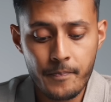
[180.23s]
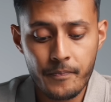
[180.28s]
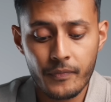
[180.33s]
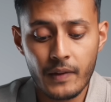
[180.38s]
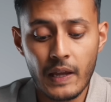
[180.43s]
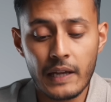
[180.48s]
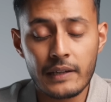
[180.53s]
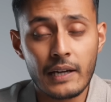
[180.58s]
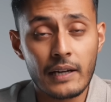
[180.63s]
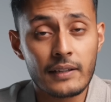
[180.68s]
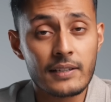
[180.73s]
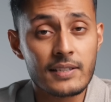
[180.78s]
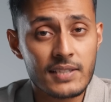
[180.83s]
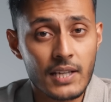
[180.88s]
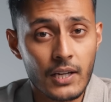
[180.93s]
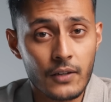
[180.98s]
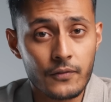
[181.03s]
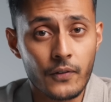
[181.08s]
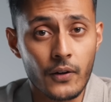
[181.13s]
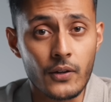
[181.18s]
and now the
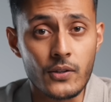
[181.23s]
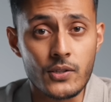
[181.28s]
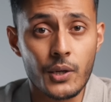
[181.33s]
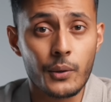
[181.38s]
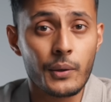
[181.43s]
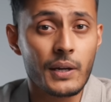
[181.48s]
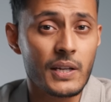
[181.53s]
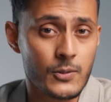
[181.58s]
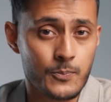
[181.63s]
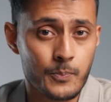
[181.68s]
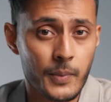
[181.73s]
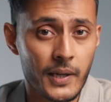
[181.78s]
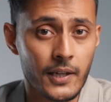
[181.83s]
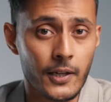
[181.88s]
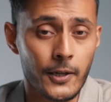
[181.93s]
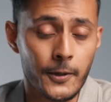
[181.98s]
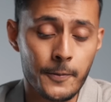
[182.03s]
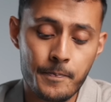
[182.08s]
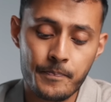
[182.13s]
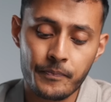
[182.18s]
telephoto is
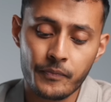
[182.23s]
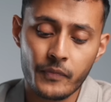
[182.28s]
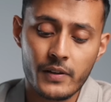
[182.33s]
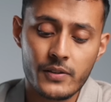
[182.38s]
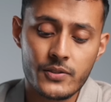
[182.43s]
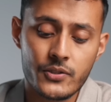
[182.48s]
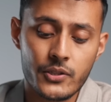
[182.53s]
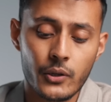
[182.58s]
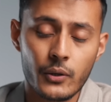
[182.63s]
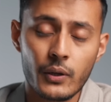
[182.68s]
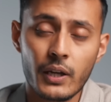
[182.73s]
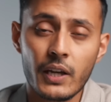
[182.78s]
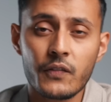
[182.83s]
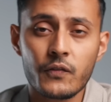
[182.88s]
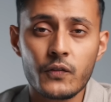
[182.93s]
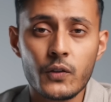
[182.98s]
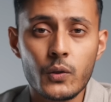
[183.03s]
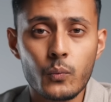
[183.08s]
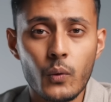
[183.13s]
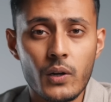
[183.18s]
bigger. So if
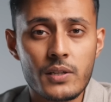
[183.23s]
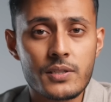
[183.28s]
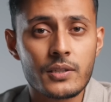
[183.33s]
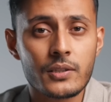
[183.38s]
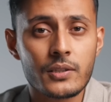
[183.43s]
you want to